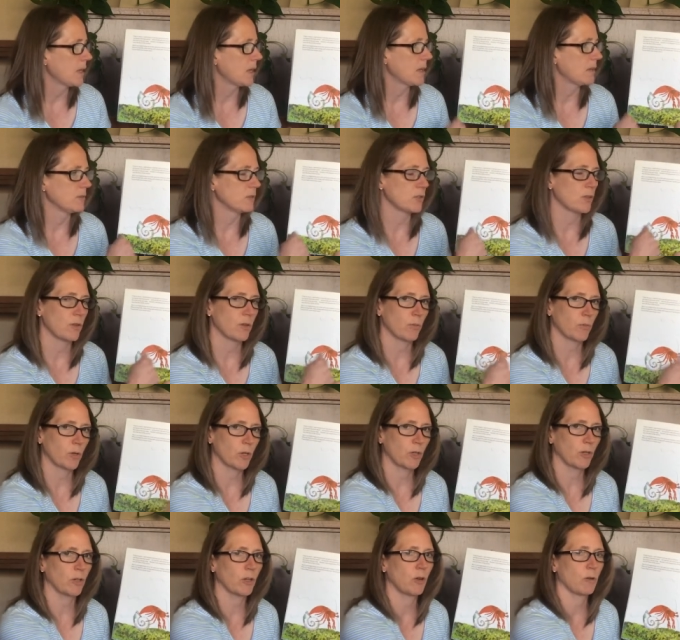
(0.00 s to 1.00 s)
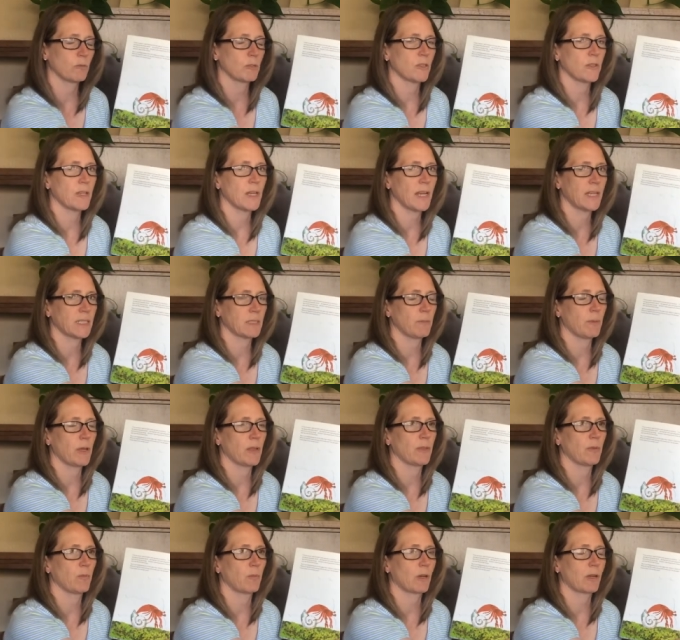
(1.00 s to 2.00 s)
And so then we're going to go to the next
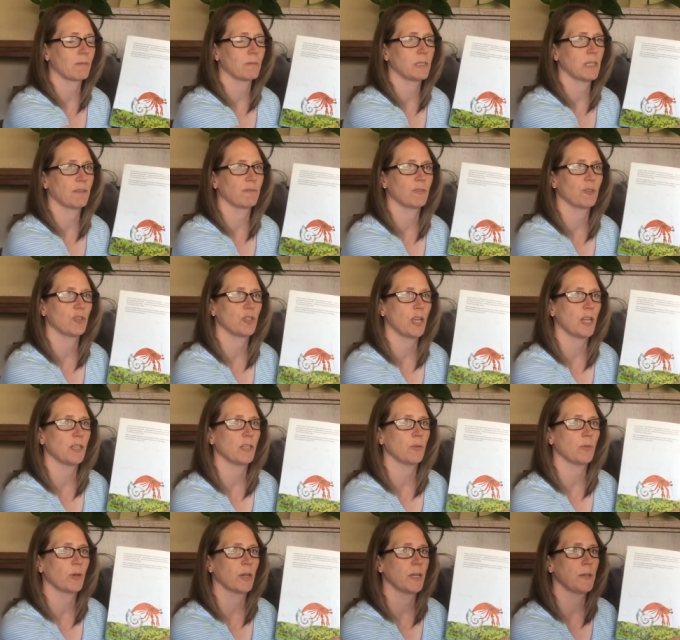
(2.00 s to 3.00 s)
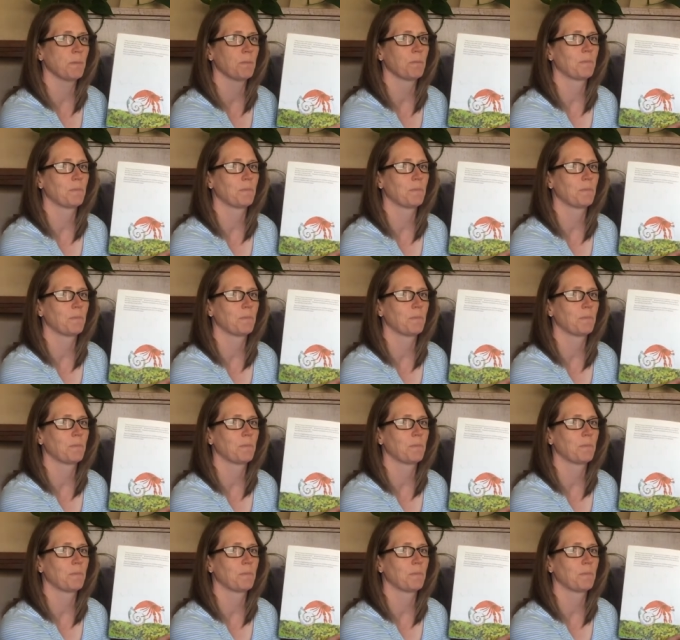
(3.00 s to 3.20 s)
month. What comes after January?